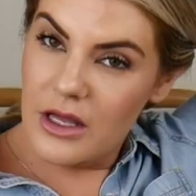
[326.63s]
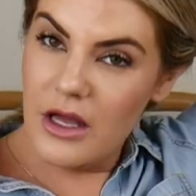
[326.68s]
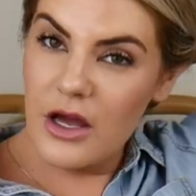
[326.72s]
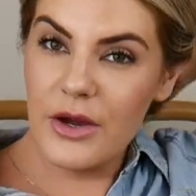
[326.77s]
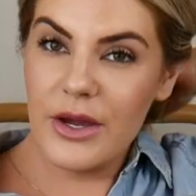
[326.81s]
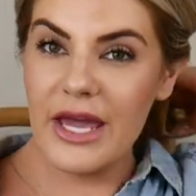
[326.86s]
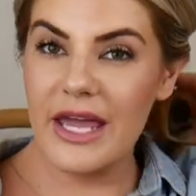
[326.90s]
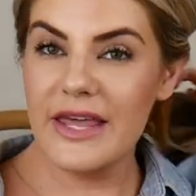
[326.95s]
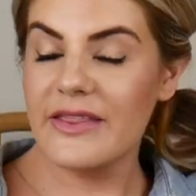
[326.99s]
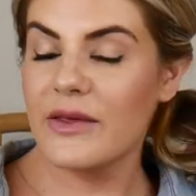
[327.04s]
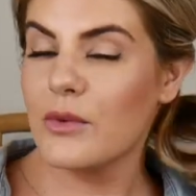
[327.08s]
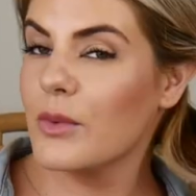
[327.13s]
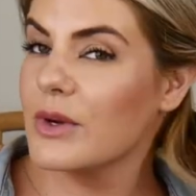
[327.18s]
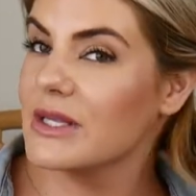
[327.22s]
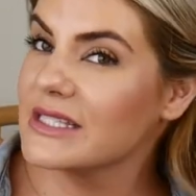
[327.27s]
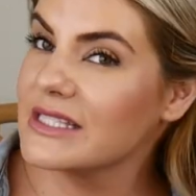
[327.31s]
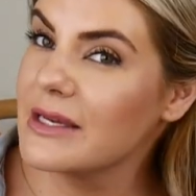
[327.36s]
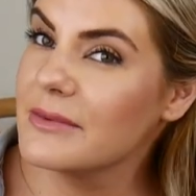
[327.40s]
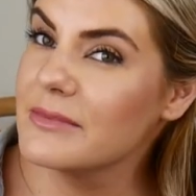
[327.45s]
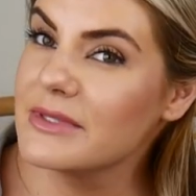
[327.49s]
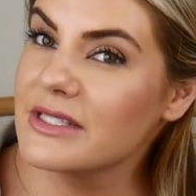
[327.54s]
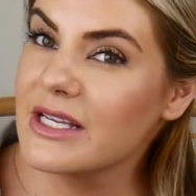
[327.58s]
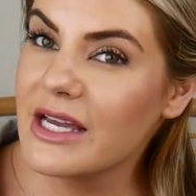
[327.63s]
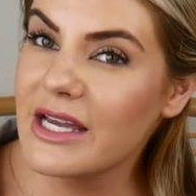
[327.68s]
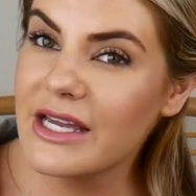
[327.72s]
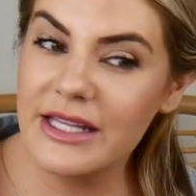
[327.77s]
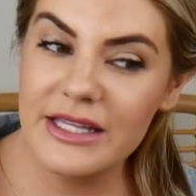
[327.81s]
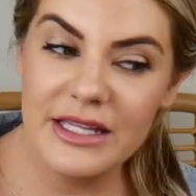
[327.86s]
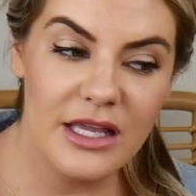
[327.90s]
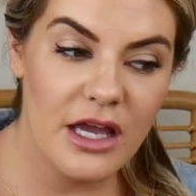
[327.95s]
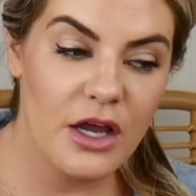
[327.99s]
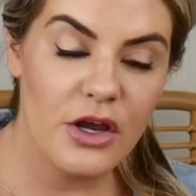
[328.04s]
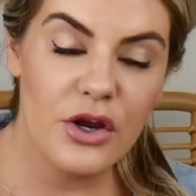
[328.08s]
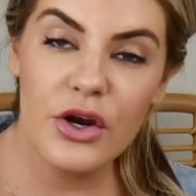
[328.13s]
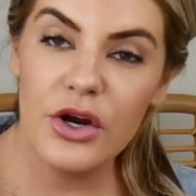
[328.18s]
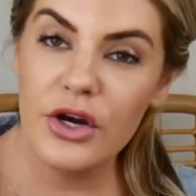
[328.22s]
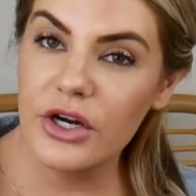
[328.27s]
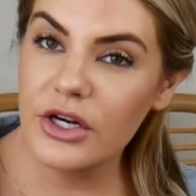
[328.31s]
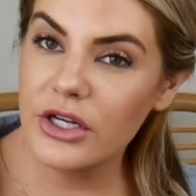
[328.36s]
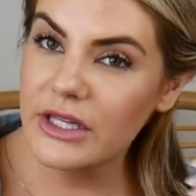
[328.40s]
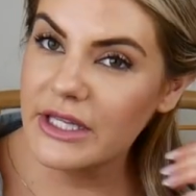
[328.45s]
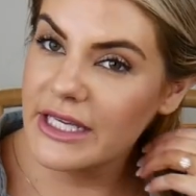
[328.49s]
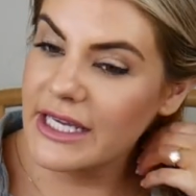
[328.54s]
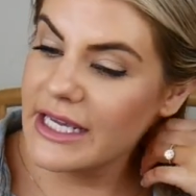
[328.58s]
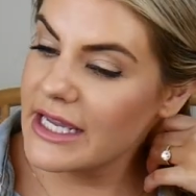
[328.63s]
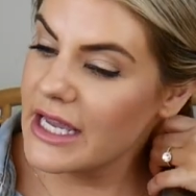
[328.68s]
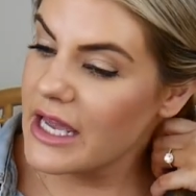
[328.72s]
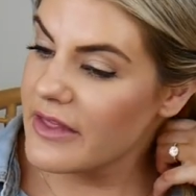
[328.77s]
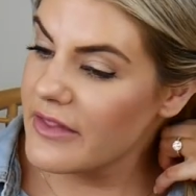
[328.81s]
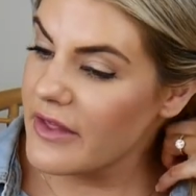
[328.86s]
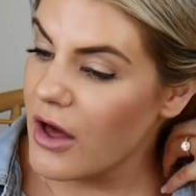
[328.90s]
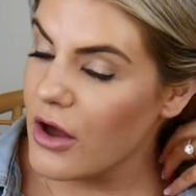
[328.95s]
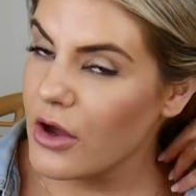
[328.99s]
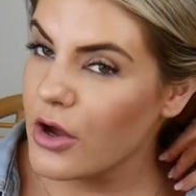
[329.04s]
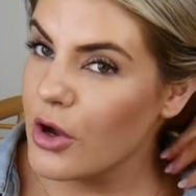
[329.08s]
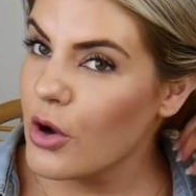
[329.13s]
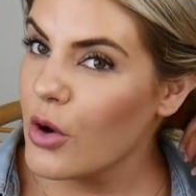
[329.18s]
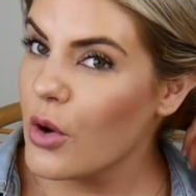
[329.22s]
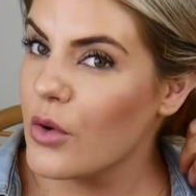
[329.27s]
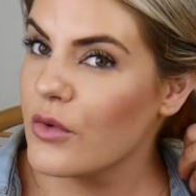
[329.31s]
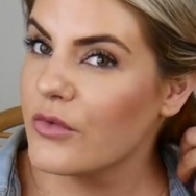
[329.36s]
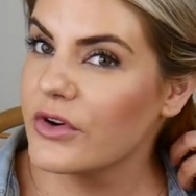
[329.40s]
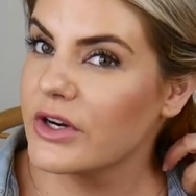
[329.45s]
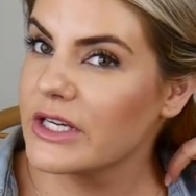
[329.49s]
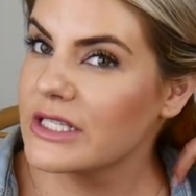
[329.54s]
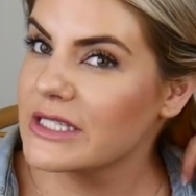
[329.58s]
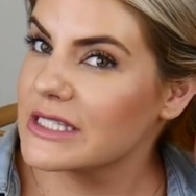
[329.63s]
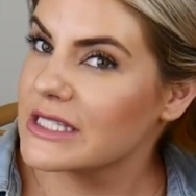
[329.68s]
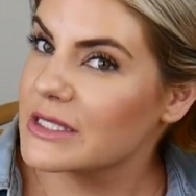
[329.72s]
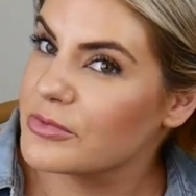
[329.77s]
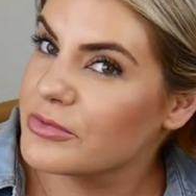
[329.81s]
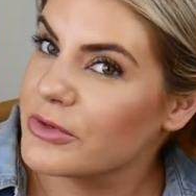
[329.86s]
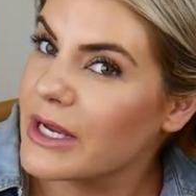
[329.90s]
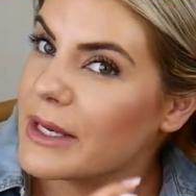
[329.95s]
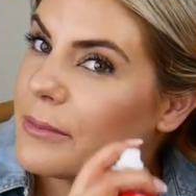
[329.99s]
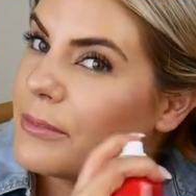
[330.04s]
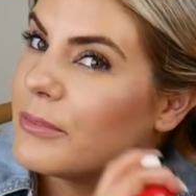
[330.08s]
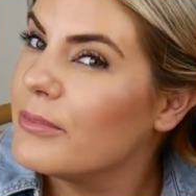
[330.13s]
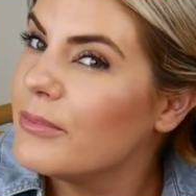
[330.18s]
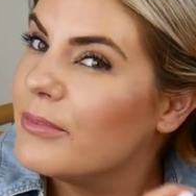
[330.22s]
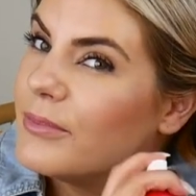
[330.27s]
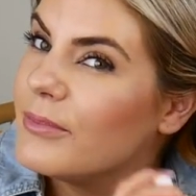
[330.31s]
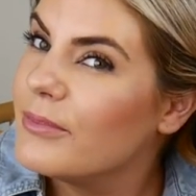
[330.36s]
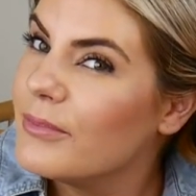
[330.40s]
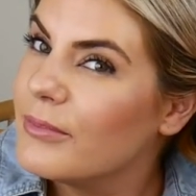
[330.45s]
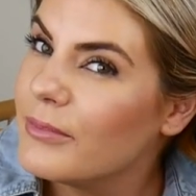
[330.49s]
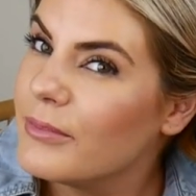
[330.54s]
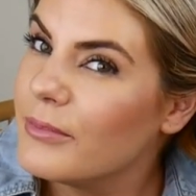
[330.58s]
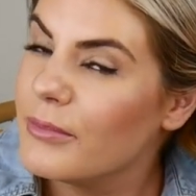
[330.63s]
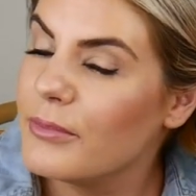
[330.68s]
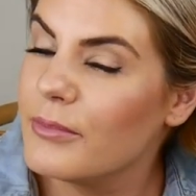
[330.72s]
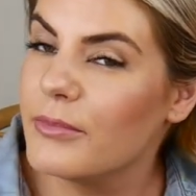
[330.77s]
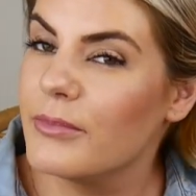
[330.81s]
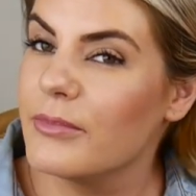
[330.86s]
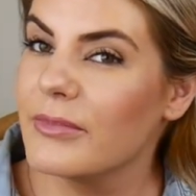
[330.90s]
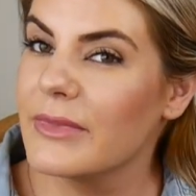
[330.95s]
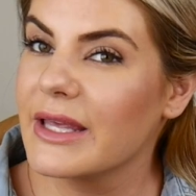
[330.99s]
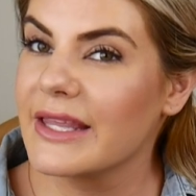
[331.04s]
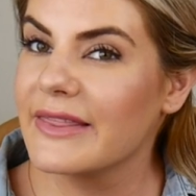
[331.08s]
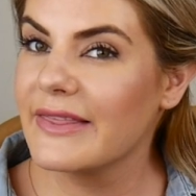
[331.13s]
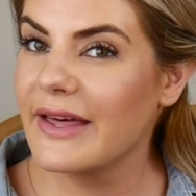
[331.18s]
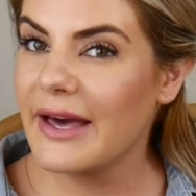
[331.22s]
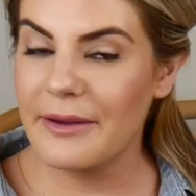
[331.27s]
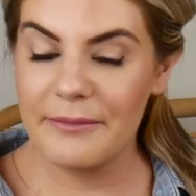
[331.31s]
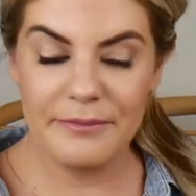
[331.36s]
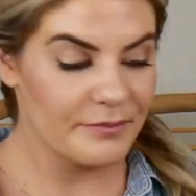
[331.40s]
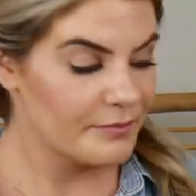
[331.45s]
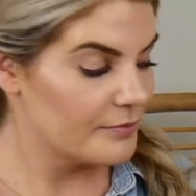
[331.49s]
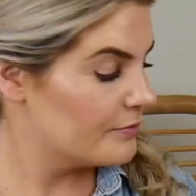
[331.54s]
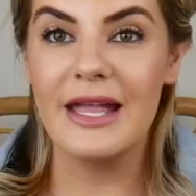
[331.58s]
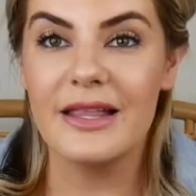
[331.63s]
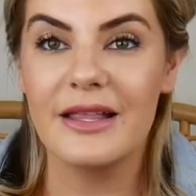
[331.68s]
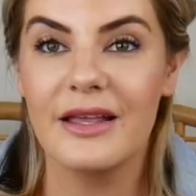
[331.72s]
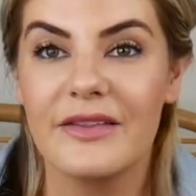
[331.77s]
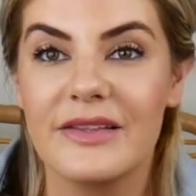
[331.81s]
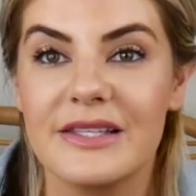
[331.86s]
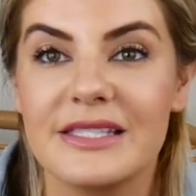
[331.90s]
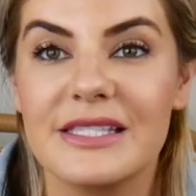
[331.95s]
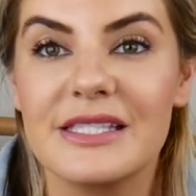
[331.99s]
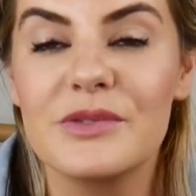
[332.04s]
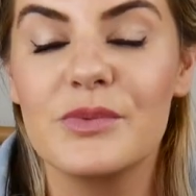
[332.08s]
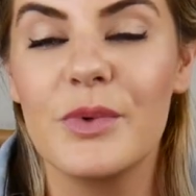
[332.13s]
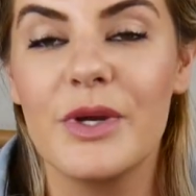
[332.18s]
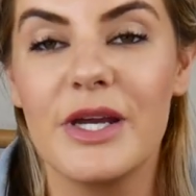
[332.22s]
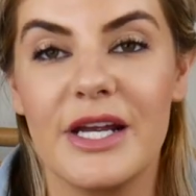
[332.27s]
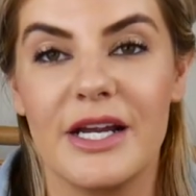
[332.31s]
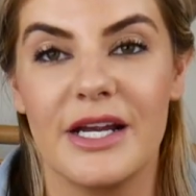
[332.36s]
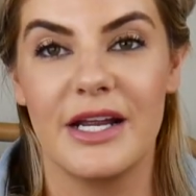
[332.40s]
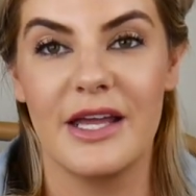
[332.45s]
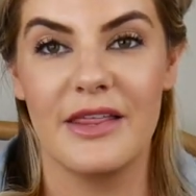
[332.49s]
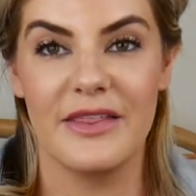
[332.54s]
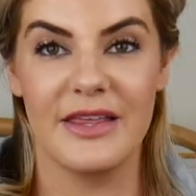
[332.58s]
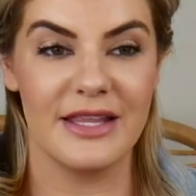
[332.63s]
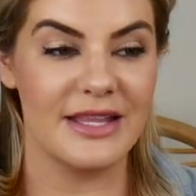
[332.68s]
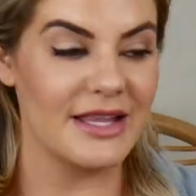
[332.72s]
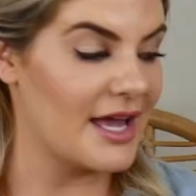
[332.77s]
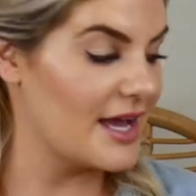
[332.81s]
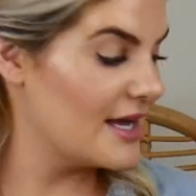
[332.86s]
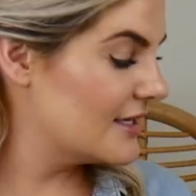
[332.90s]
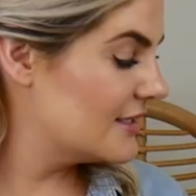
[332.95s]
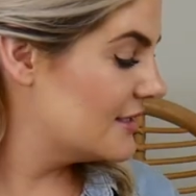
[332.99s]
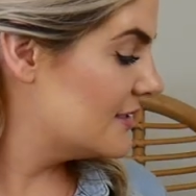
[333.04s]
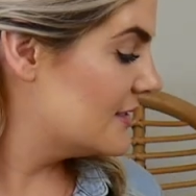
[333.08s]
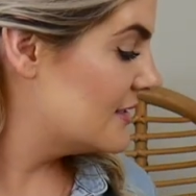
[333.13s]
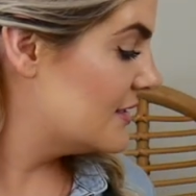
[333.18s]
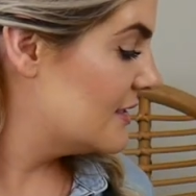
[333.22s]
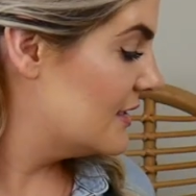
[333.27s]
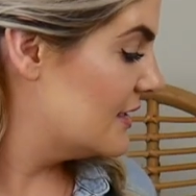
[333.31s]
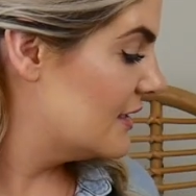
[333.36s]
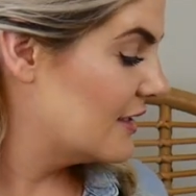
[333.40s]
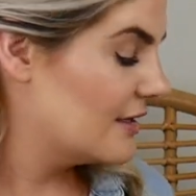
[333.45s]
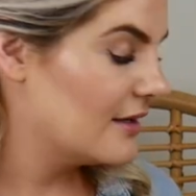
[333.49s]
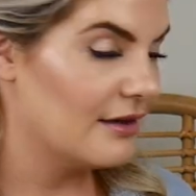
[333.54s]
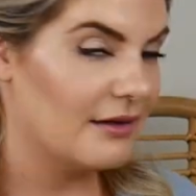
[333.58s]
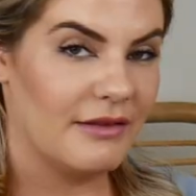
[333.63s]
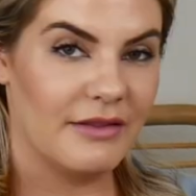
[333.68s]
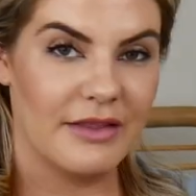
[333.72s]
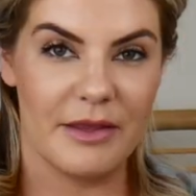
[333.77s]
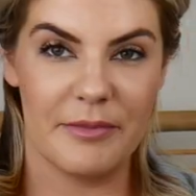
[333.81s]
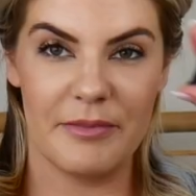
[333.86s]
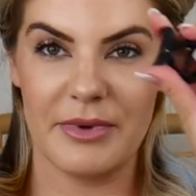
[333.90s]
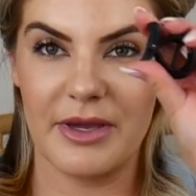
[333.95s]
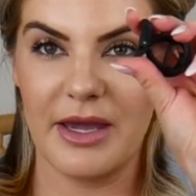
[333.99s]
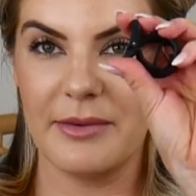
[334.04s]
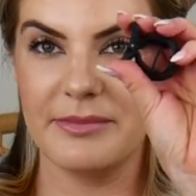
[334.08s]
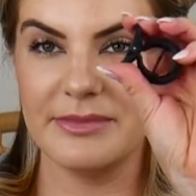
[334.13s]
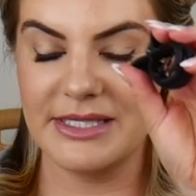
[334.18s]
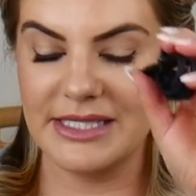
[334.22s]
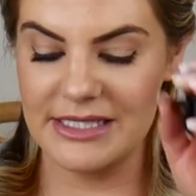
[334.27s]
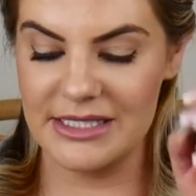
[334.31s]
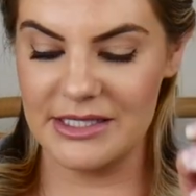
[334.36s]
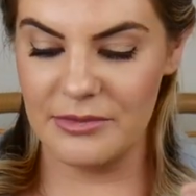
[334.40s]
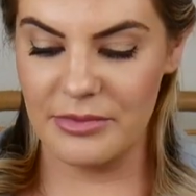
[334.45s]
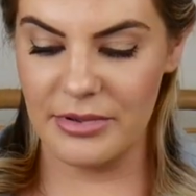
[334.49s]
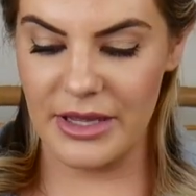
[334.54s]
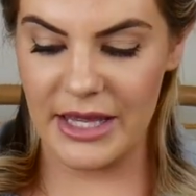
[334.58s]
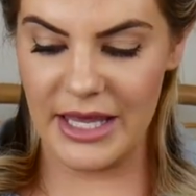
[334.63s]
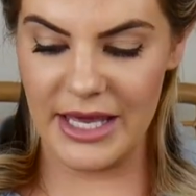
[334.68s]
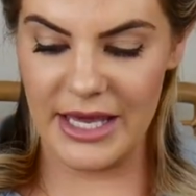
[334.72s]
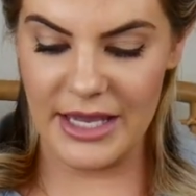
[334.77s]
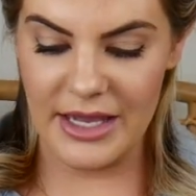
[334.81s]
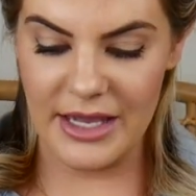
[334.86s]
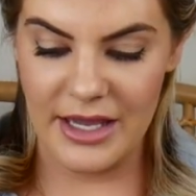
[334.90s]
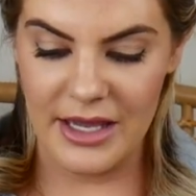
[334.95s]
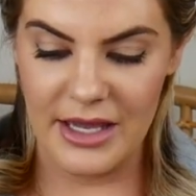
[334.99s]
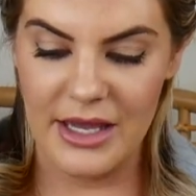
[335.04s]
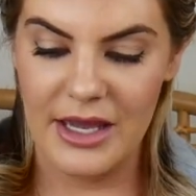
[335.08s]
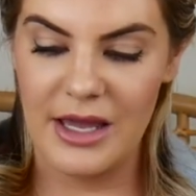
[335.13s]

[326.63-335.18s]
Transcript: Okay, and then once I'm done curling, I'll go over and spray like that. Now this is where the next clip comes into play.